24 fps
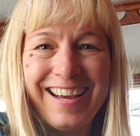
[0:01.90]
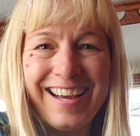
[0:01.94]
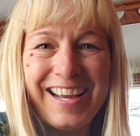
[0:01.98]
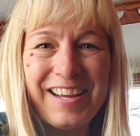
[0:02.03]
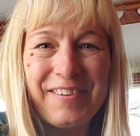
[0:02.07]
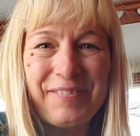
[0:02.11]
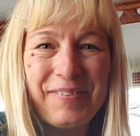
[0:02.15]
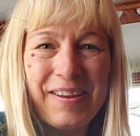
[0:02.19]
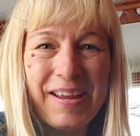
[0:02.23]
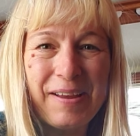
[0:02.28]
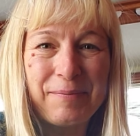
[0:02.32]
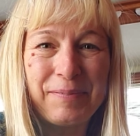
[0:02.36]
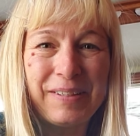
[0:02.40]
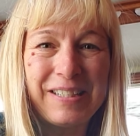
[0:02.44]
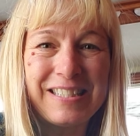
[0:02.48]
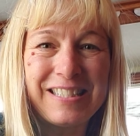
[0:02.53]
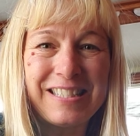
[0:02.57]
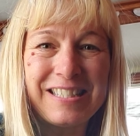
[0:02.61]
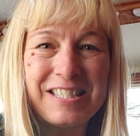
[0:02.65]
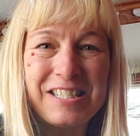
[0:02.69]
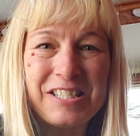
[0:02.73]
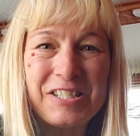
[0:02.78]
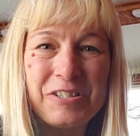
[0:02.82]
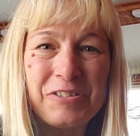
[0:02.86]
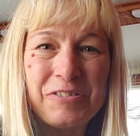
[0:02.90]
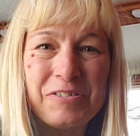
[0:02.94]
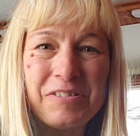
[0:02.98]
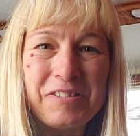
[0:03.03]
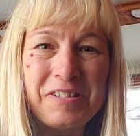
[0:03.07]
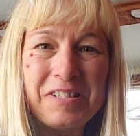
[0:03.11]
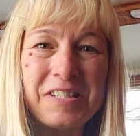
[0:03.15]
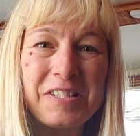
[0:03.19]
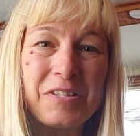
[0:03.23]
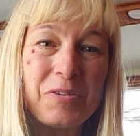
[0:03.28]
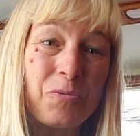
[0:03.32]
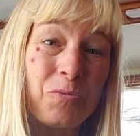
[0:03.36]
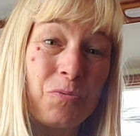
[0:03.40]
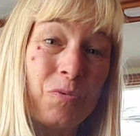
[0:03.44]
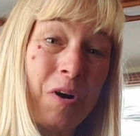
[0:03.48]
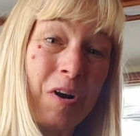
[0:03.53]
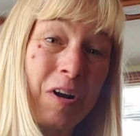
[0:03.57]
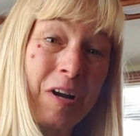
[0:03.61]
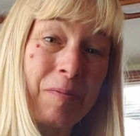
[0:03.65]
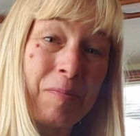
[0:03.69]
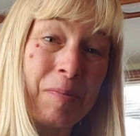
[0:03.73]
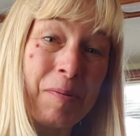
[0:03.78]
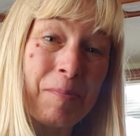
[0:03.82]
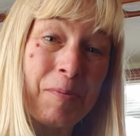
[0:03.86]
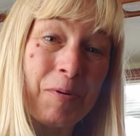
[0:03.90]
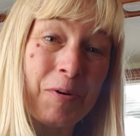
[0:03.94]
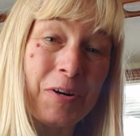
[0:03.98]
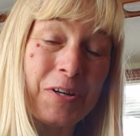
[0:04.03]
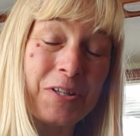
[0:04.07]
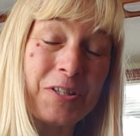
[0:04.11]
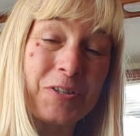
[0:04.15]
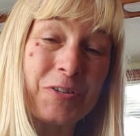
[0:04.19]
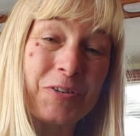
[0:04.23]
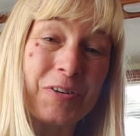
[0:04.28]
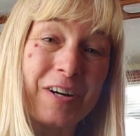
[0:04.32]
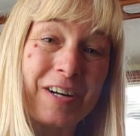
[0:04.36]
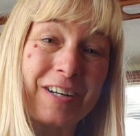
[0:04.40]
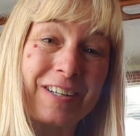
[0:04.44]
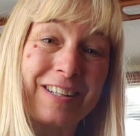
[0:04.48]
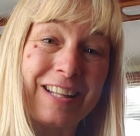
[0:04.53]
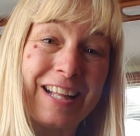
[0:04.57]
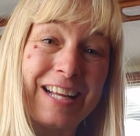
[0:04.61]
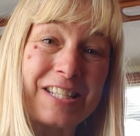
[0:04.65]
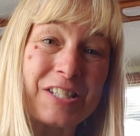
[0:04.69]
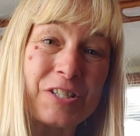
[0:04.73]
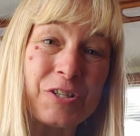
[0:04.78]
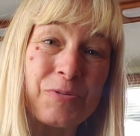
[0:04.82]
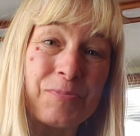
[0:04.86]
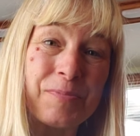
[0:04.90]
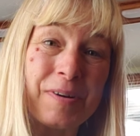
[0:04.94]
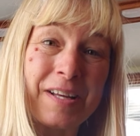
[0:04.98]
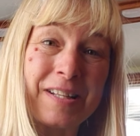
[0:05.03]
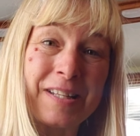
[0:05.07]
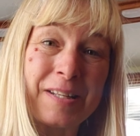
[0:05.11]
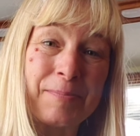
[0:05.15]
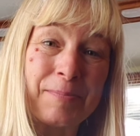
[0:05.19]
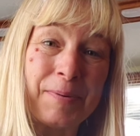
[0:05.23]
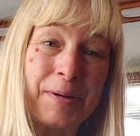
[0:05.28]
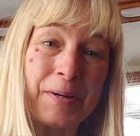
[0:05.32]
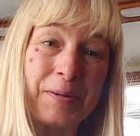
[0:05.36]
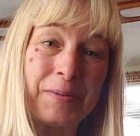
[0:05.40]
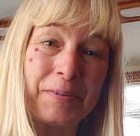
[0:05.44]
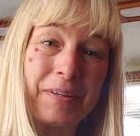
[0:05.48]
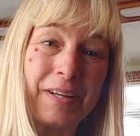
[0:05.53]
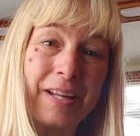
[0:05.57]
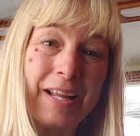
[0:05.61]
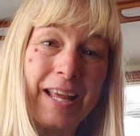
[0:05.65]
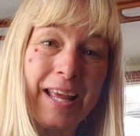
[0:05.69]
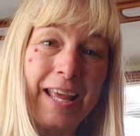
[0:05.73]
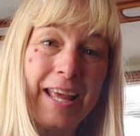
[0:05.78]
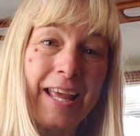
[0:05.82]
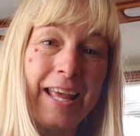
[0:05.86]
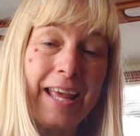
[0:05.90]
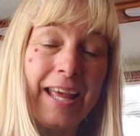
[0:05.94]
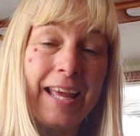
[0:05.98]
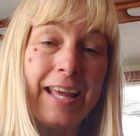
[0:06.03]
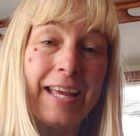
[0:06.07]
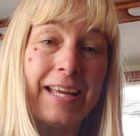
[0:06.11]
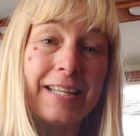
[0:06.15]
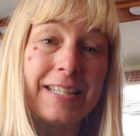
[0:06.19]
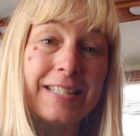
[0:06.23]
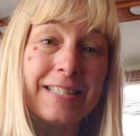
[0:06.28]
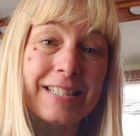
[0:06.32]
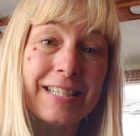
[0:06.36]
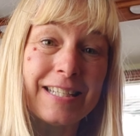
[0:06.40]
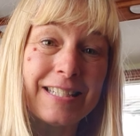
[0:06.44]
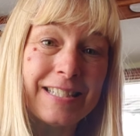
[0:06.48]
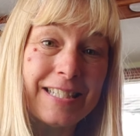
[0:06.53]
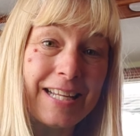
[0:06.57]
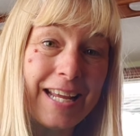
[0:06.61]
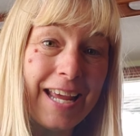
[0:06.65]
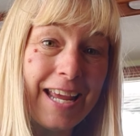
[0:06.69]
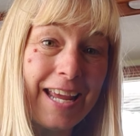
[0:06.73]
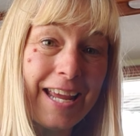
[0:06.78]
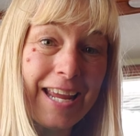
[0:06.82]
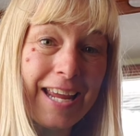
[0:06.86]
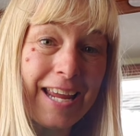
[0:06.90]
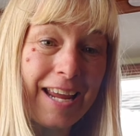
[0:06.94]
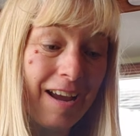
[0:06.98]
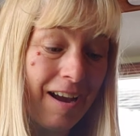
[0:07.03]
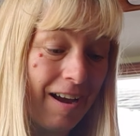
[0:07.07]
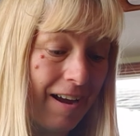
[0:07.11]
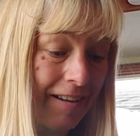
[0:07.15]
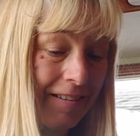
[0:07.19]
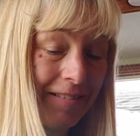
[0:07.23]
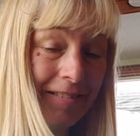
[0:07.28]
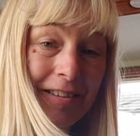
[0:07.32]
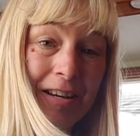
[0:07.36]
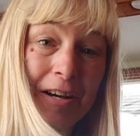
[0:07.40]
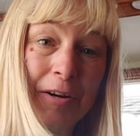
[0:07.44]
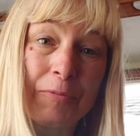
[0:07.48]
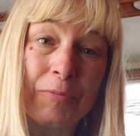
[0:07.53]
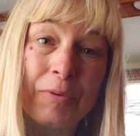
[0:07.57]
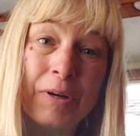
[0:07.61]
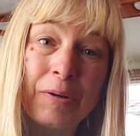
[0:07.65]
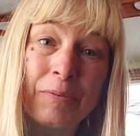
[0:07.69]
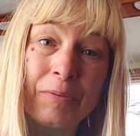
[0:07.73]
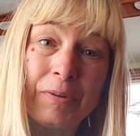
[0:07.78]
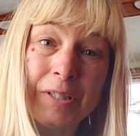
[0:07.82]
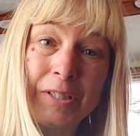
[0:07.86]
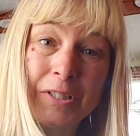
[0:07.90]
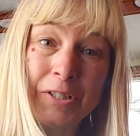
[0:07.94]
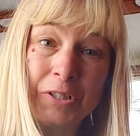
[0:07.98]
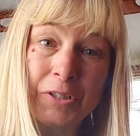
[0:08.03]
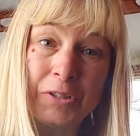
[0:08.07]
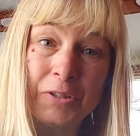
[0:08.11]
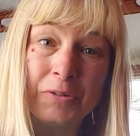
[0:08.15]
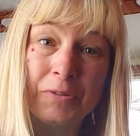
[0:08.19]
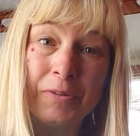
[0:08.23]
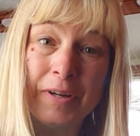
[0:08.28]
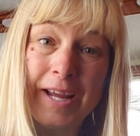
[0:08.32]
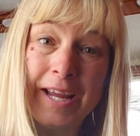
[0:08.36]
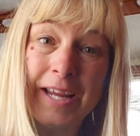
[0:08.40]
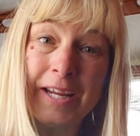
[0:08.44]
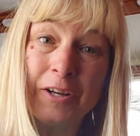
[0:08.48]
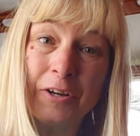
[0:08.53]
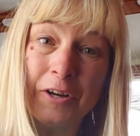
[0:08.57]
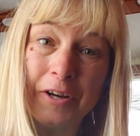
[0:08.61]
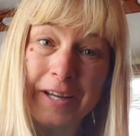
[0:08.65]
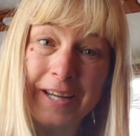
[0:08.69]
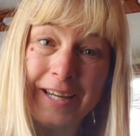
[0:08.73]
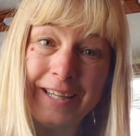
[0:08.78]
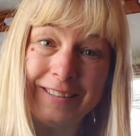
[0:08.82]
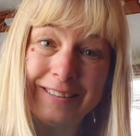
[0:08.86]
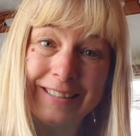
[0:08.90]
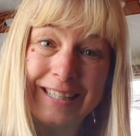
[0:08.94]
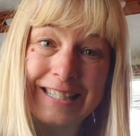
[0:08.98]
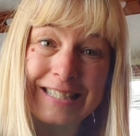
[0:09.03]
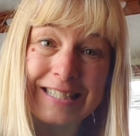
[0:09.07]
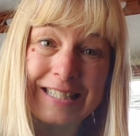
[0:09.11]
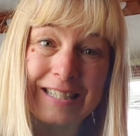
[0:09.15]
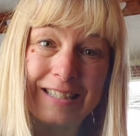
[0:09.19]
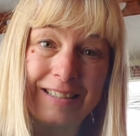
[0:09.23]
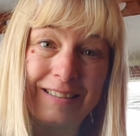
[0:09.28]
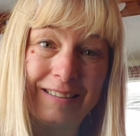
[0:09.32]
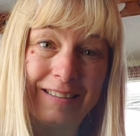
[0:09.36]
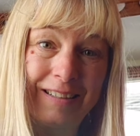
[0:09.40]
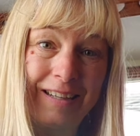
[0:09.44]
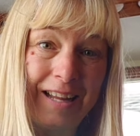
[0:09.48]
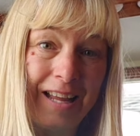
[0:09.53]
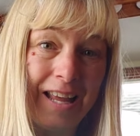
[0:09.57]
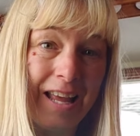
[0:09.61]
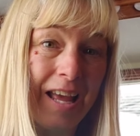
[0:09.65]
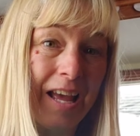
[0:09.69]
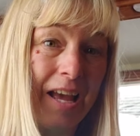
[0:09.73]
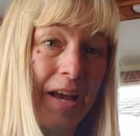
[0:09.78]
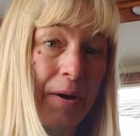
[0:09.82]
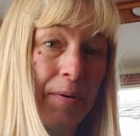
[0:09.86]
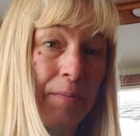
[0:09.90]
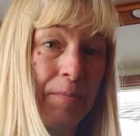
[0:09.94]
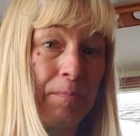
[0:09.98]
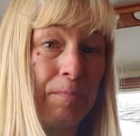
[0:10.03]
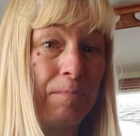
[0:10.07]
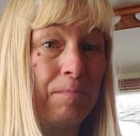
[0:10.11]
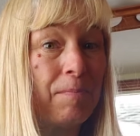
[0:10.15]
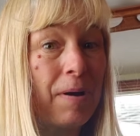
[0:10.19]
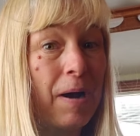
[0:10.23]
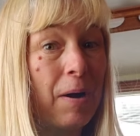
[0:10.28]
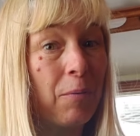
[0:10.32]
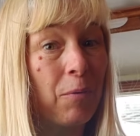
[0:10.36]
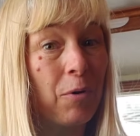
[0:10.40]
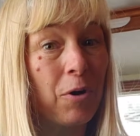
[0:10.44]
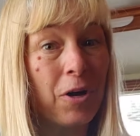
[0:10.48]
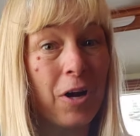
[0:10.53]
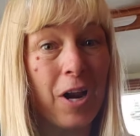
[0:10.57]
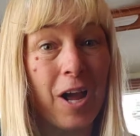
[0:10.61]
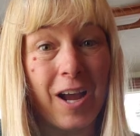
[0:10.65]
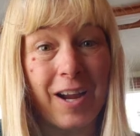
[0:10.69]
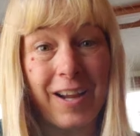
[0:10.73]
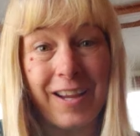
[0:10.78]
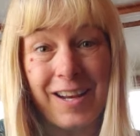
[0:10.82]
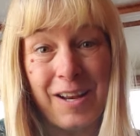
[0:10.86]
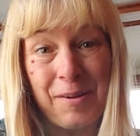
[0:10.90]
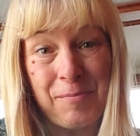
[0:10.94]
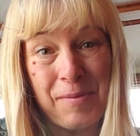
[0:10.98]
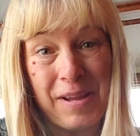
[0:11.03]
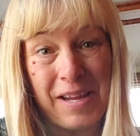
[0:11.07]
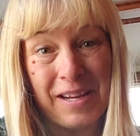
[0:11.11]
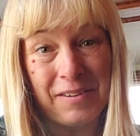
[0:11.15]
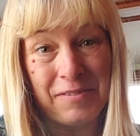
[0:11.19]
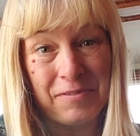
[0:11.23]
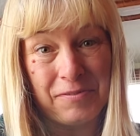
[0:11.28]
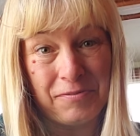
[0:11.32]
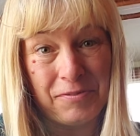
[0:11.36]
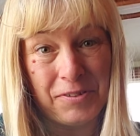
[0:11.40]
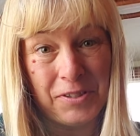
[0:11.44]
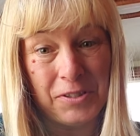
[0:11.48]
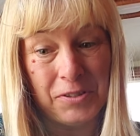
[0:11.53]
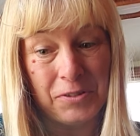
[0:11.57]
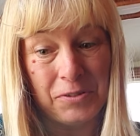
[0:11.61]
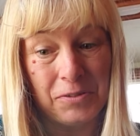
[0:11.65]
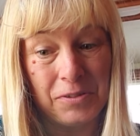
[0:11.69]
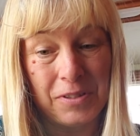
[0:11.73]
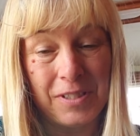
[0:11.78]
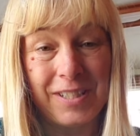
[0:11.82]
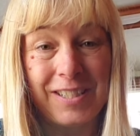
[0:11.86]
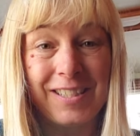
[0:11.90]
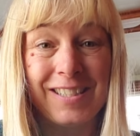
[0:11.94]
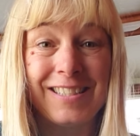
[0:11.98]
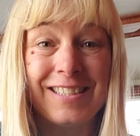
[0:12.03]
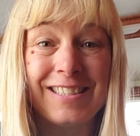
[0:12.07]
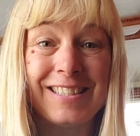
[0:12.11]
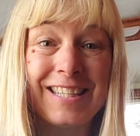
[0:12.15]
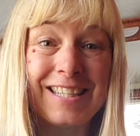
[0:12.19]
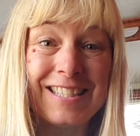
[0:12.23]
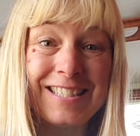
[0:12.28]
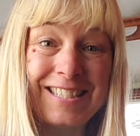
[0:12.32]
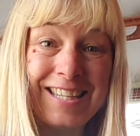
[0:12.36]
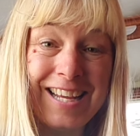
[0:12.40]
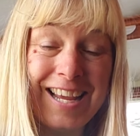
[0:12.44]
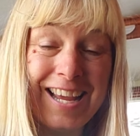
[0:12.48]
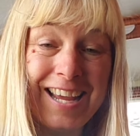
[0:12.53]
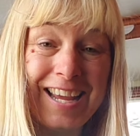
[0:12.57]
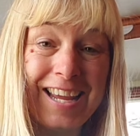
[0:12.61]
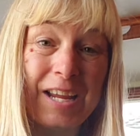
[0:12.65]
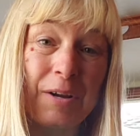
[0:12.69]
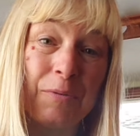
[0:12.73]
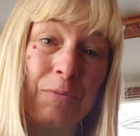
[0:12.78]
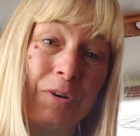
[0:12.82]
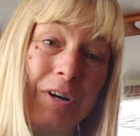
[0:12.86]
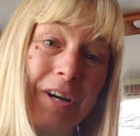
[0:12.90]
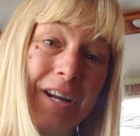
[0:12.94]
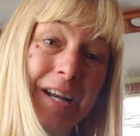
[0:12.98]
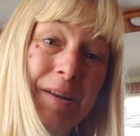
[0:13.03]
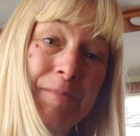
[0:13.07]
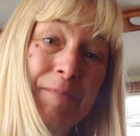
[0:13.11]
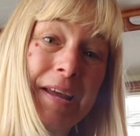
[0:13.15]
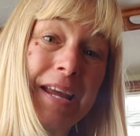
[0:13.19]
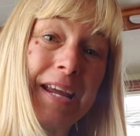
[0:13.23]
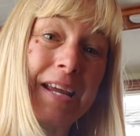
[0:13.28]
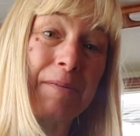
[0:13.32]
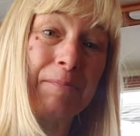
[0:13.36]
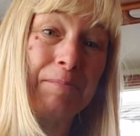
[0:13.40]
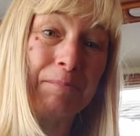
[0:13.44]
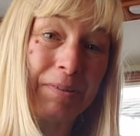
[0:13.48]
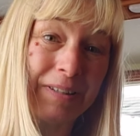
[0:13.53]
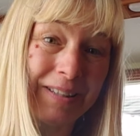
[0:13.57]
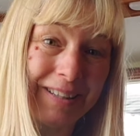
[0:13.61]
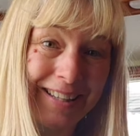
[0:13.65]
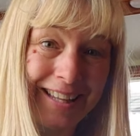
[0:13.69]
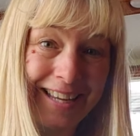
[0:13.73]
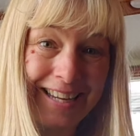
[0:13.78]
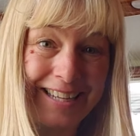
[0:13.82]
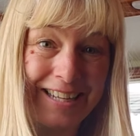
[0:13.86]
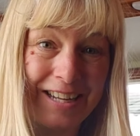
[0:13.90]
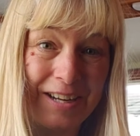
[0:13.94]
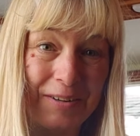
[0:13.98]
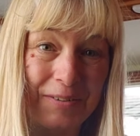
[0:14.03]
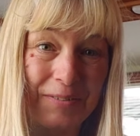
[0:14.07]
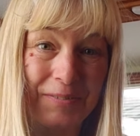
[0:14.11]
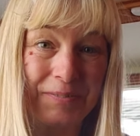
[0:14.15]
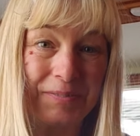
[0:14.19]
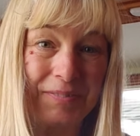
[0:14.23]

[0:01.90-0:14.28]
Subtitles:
Hi families and students, welcome aboard to our classroom on the boat. Today I thought we would do a cooking lesson, but we're not going to make food. Today we're going to make Play-Doh.